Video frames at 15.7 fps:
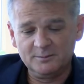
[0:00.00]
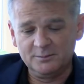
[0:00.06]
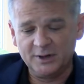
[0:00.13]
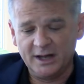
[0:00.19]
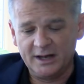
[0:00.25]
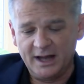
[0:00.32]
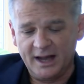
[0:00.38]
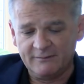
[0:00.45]

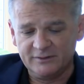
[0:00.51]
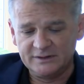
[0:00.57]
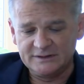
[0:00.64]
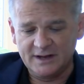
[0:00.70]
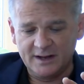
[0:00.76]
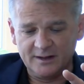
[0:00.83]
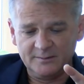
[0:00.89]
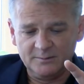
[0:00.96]
but every
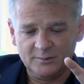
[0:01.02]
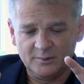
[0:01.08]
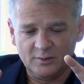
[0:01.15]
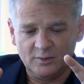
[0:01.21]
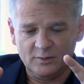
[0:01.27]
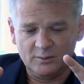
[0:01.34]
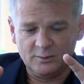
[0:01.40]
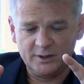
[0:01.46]

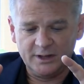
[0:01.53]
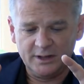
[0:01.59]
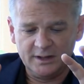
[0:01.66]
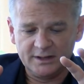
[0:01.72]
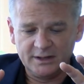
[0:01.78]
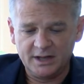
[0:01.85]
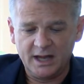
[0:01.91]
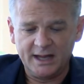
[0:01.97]
time
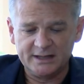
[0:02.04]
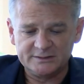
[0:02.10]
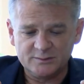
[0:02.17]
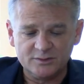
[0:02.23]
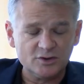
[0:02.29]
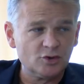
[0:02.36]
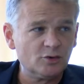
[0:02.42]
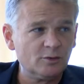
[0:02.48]
we engage
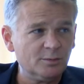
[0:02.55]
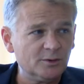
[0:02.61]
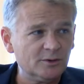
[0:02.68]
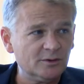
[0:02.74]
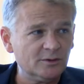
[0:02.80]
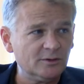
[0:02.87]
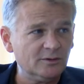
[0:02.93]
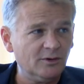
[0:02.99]
with
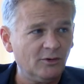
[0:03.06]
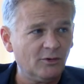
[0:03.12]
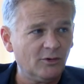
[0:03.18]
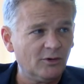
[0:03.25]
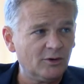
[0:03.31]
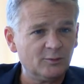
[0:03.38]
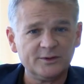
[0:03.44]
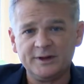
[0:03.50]
uber
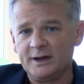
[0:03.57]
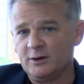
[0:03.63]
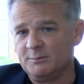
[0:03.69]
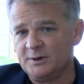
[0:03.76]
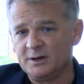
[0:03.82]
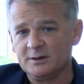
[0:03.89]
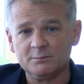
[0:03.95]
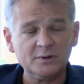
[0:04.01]
or with
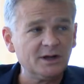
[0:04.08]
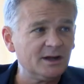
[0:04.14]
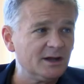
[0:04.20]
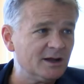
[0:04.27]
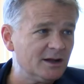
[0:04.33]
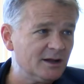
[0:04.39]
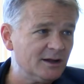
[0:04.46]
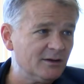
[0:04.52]

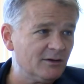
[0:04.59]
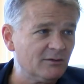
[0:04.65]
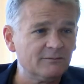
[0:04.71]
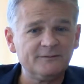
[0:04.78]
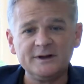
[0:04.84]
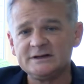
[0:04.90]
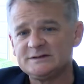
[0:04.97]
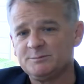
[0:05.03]
airbnb or
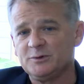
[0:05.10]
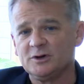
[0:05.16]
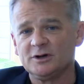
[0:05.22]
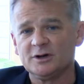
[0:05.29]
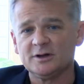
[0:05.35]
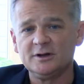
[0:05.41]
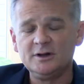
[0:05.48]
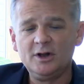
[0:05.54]

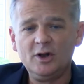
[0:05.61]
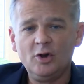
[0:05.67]
facebook